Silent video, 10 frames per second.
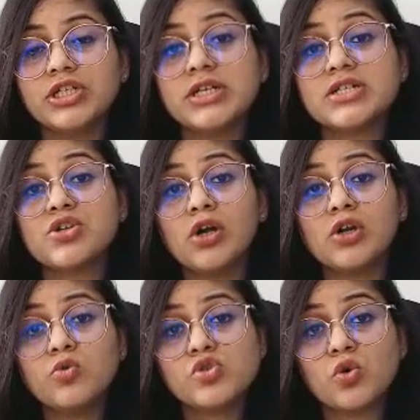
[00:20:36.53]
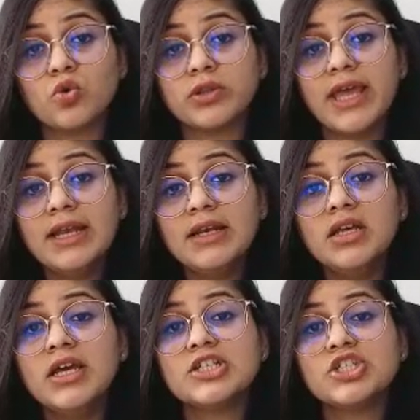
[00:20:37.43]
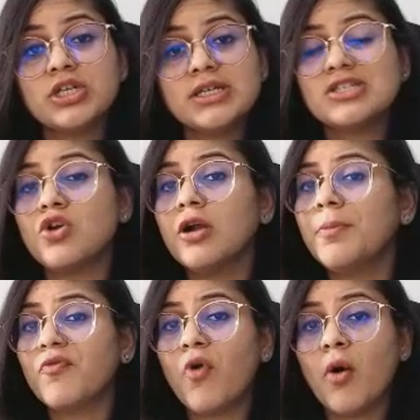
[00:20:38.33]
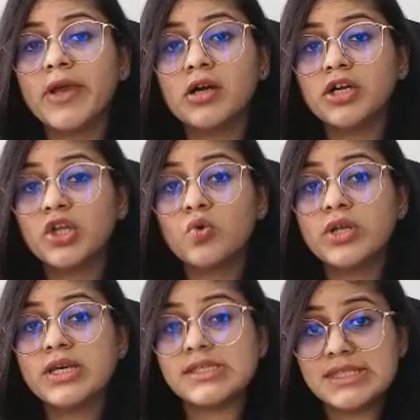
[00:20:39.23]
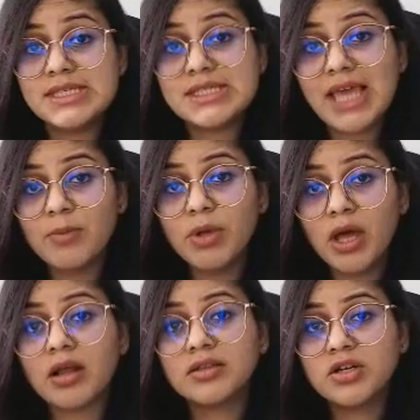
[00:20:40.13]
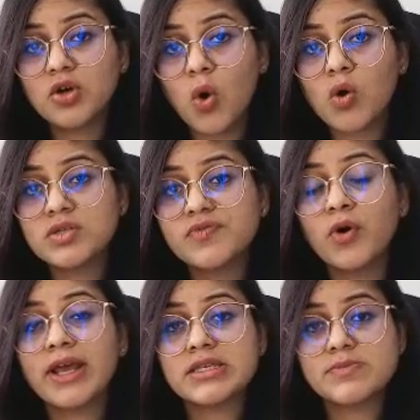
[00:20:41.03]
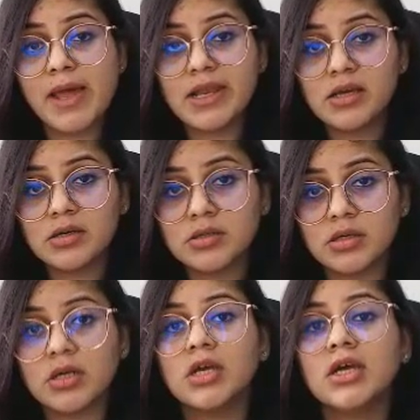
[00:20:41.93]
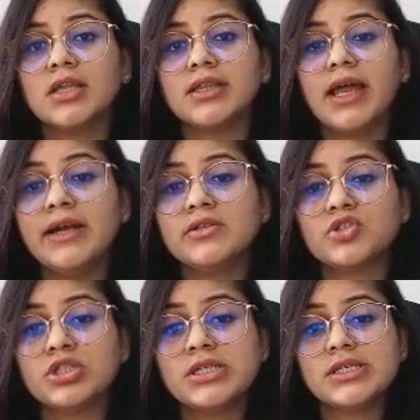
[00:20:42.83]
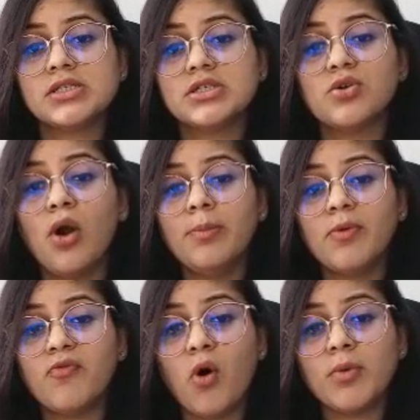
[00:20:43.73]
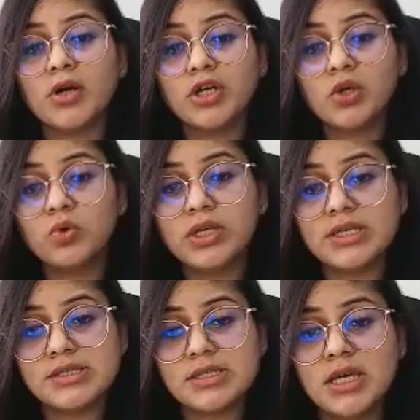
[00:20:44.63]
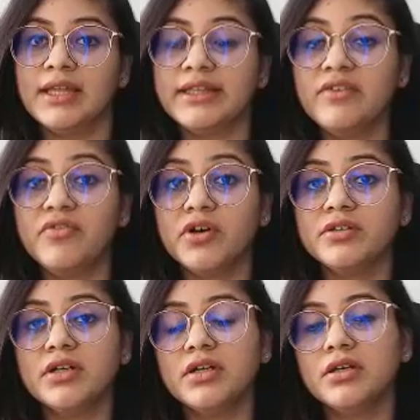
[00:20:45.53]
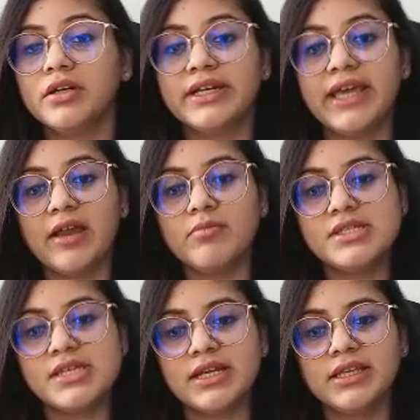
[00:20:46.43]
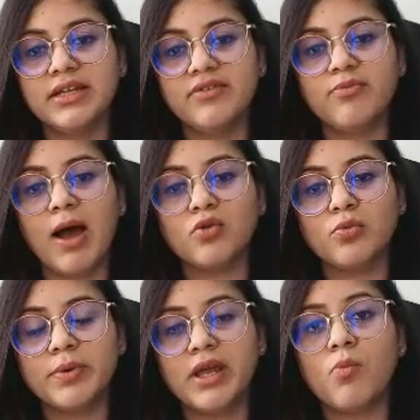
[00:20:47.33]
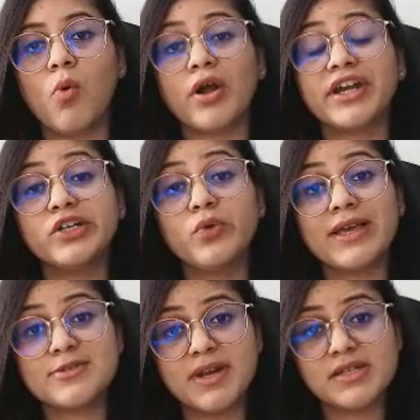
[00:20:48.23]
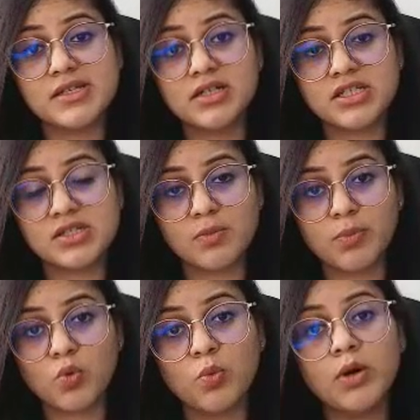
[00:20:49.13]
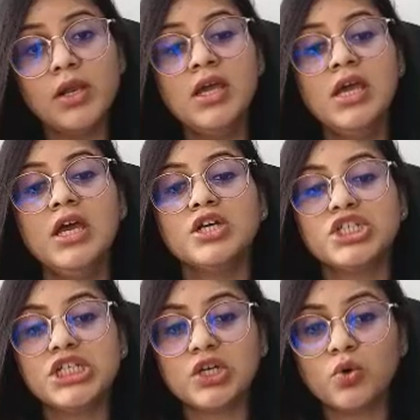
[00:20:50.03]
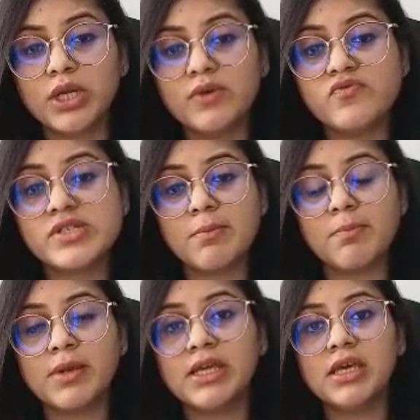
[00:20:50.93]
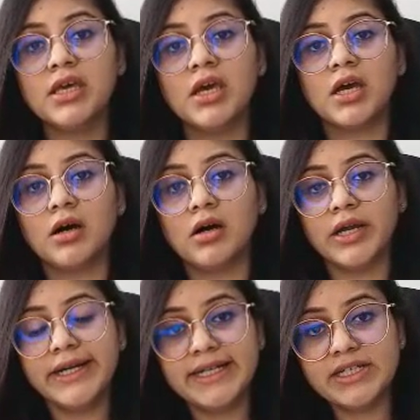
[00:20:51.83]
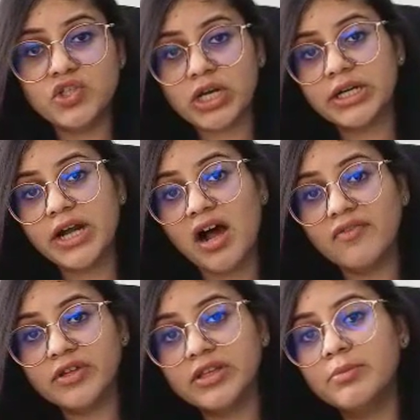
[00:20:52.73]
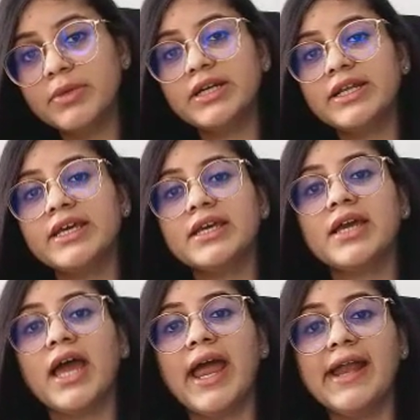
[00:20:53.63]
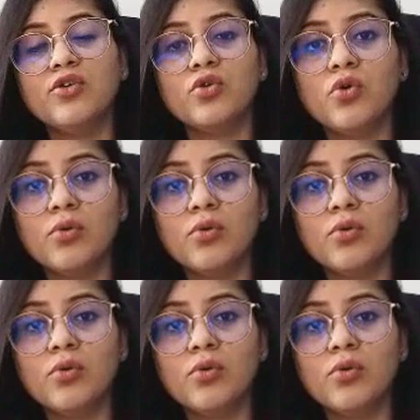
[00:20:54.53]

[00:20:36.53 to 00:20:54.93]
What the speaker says: she does not do so, then she is not performing her duties. This can be another cause for expelling her, that she did not perform her duties. Then further, it can be said that if Bhanupriya wanted to express her disapproval, she could have simply interjected after the meeting and